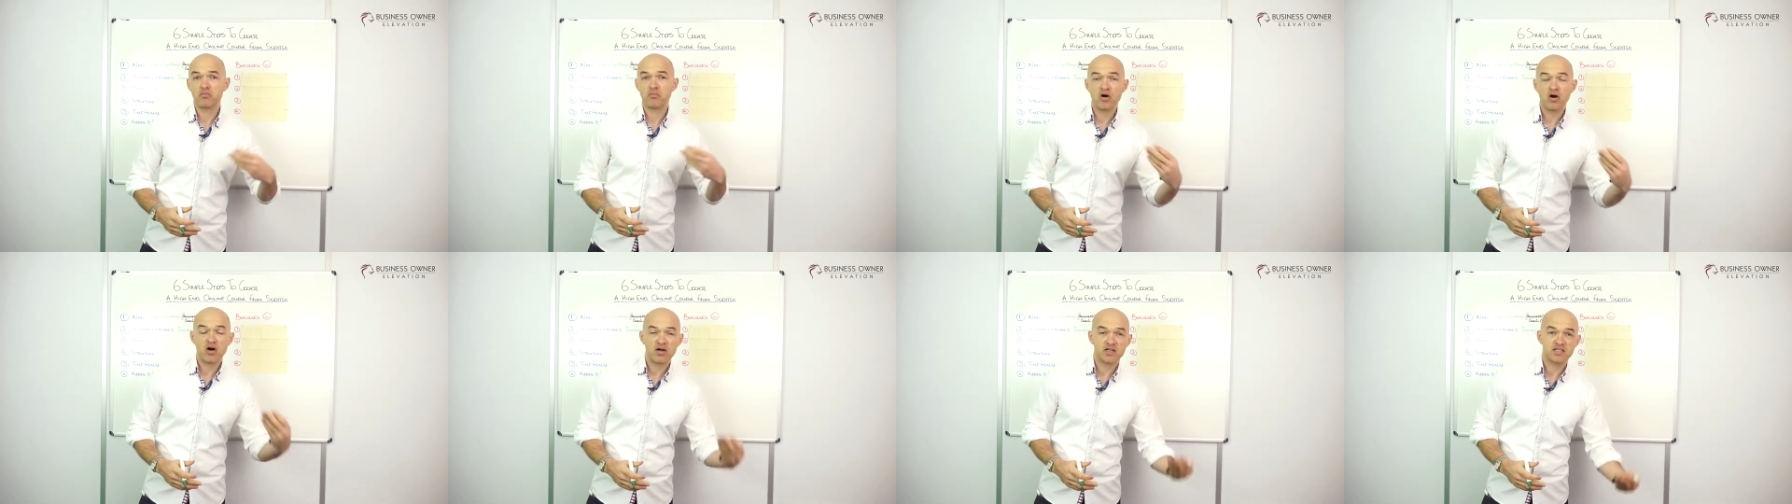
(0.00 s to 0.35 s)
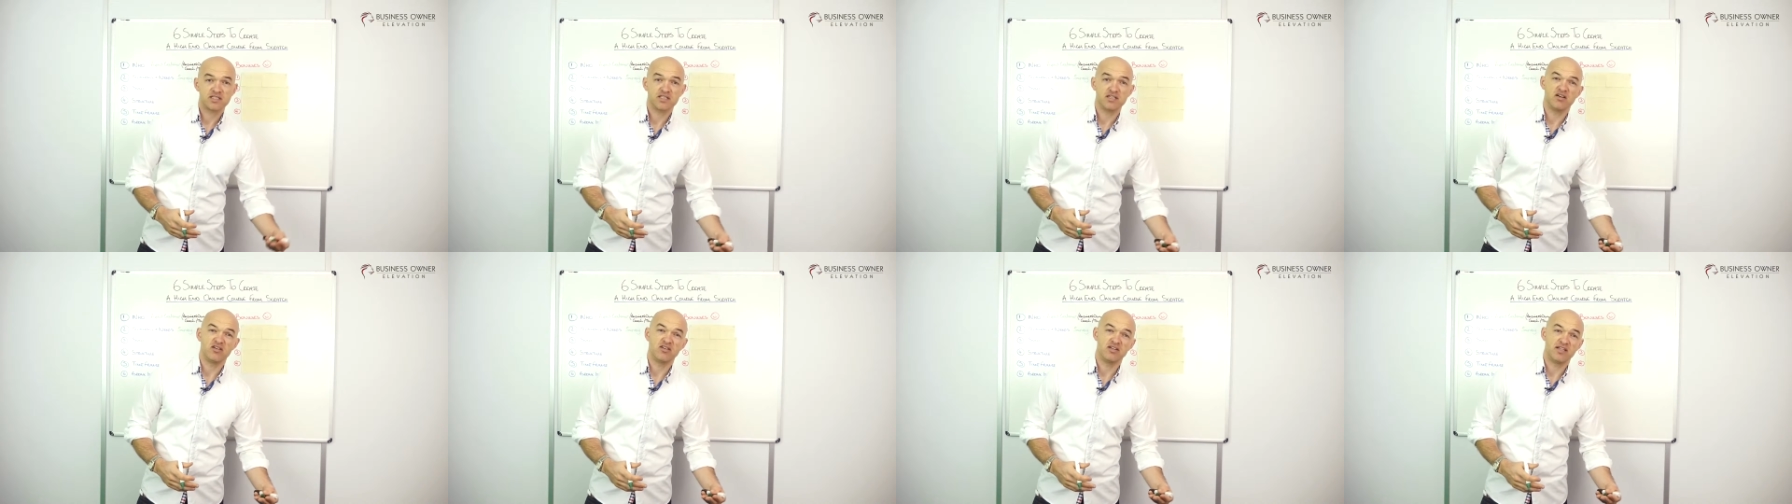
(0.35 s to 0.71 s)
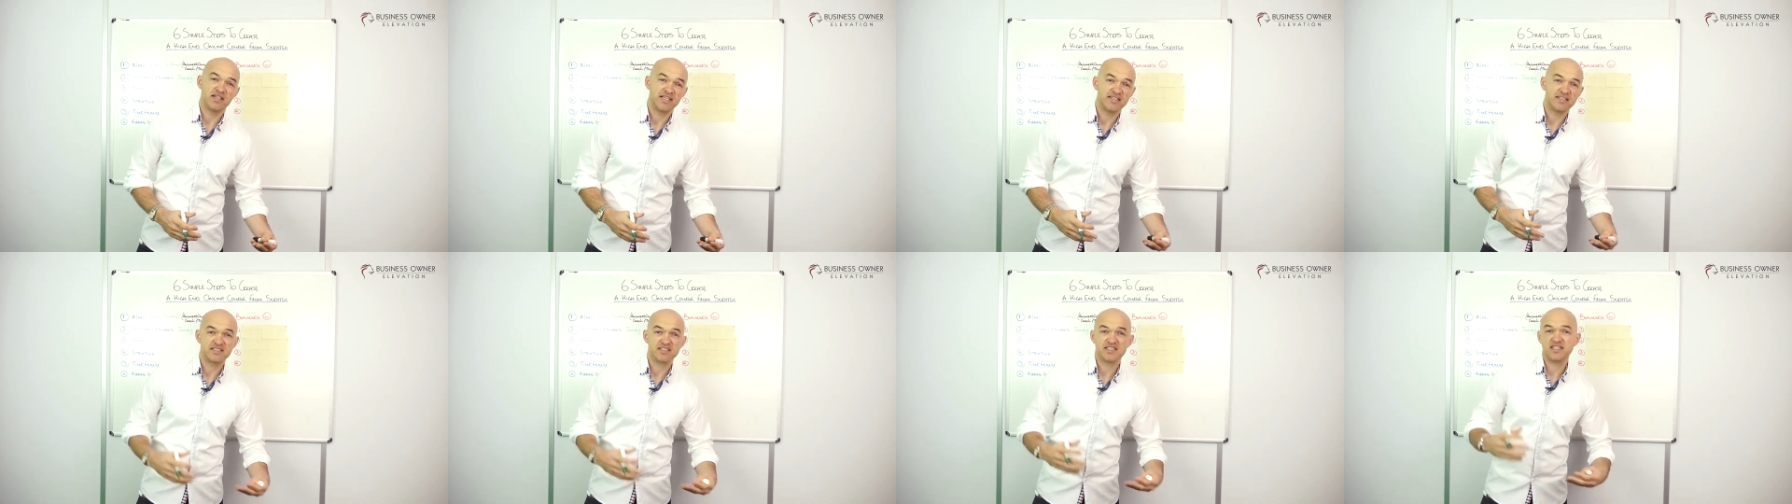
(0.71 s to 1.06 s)
market it on
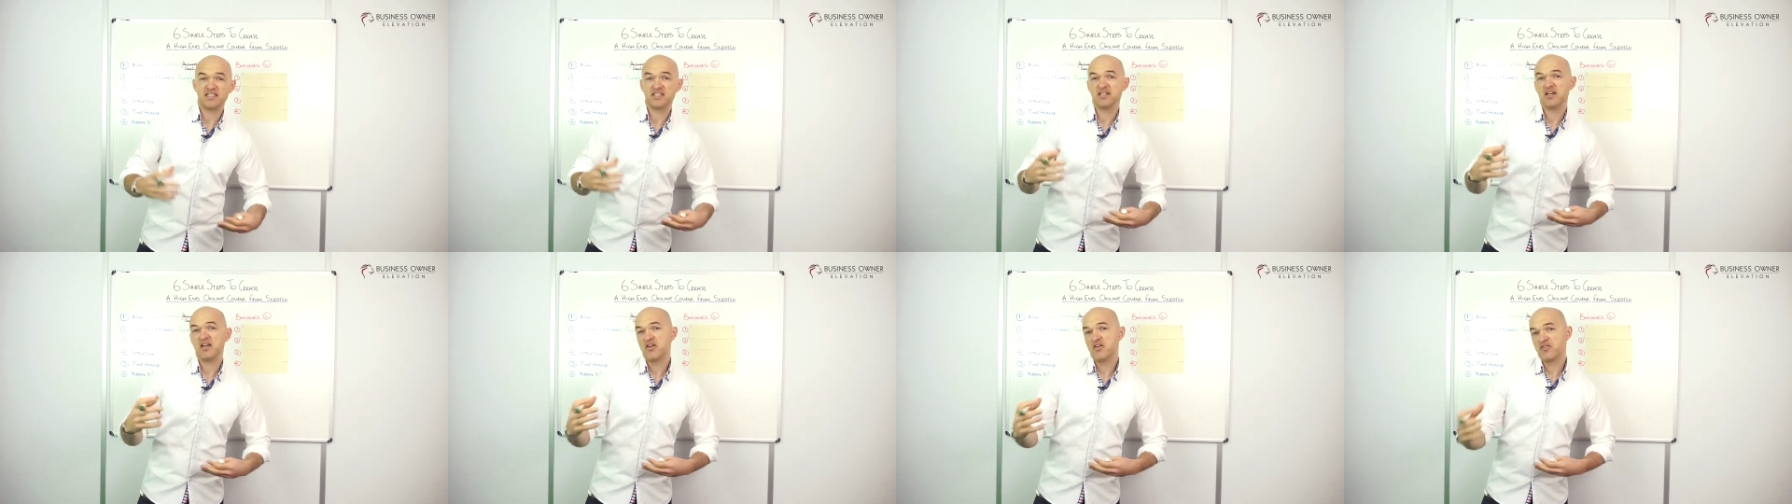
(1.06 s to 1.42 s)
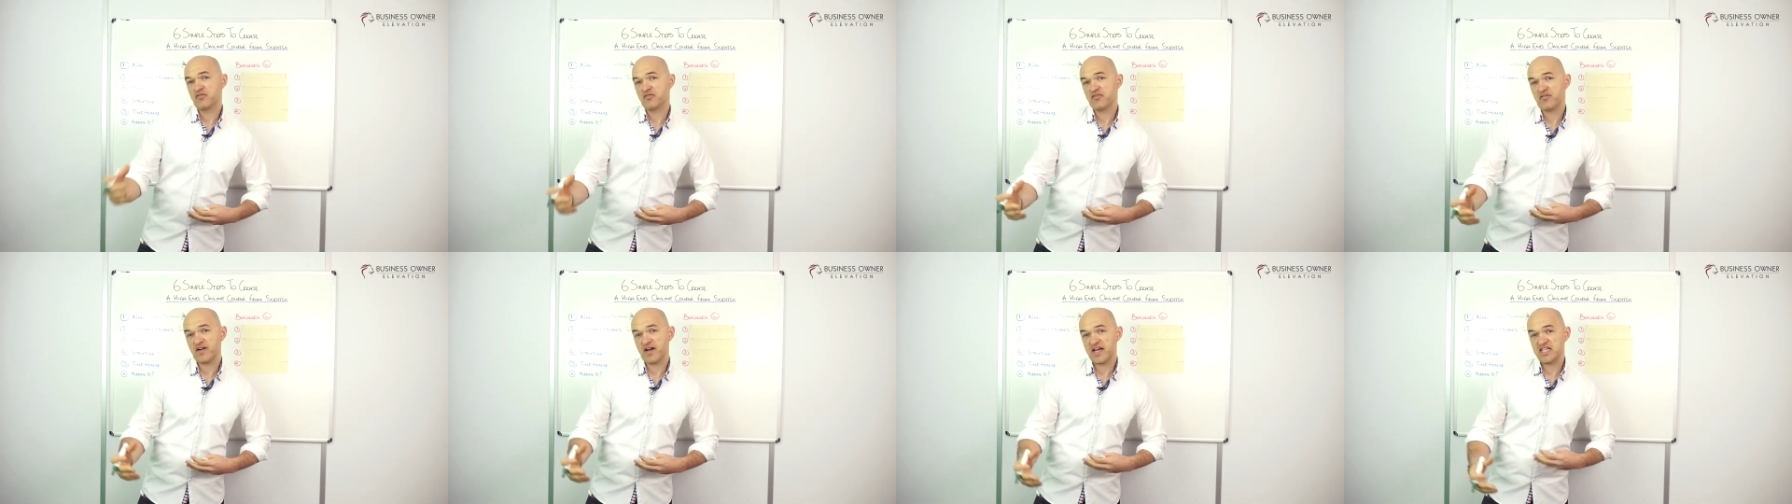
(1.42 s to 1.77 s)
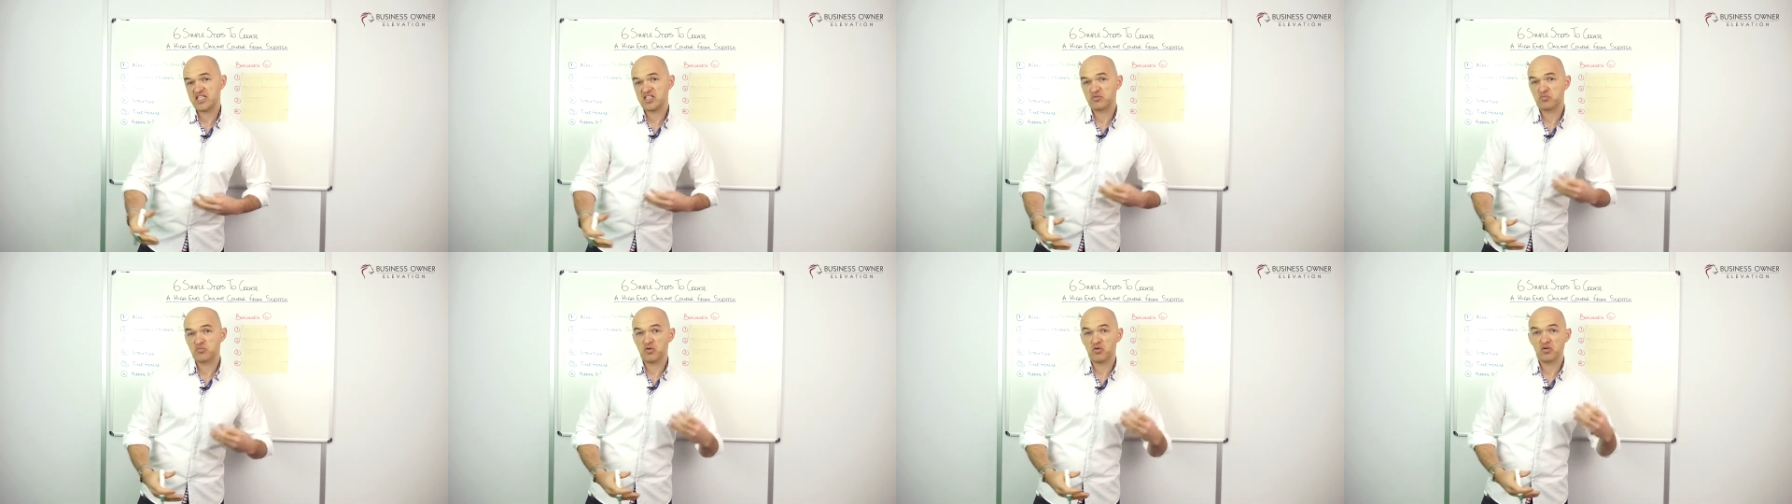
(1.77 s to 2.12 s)
LinkedIn,
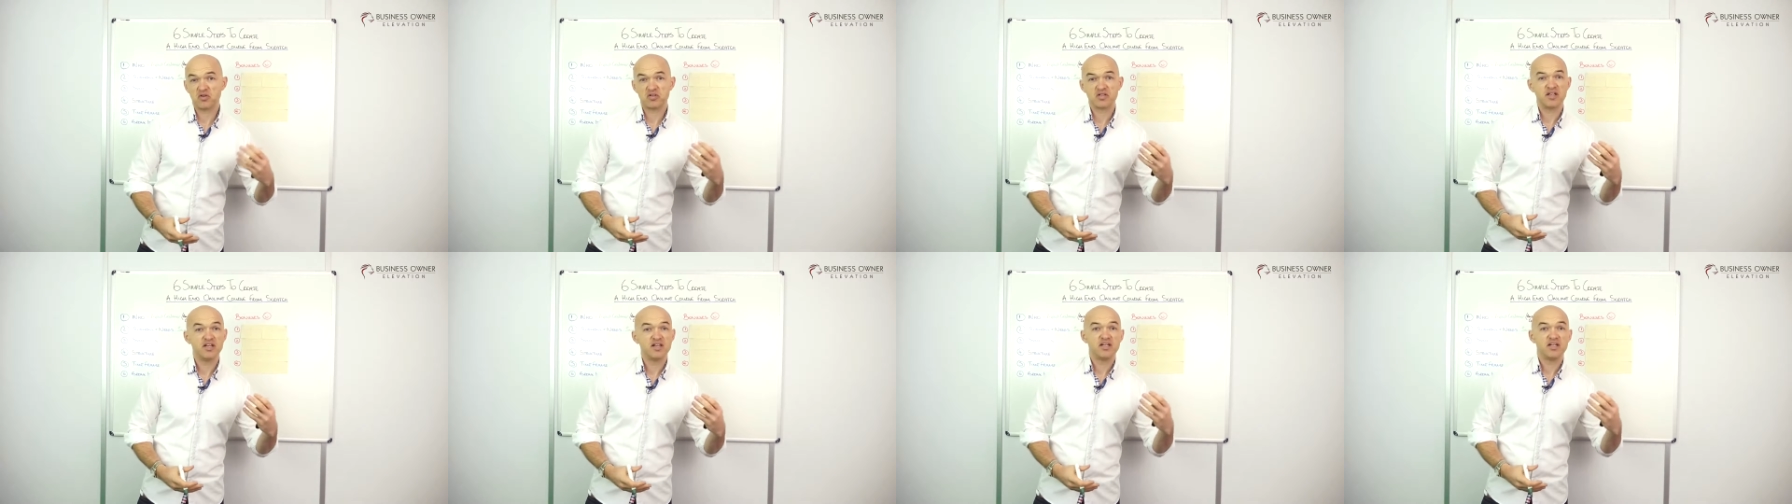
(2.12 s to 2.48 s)
Facebook,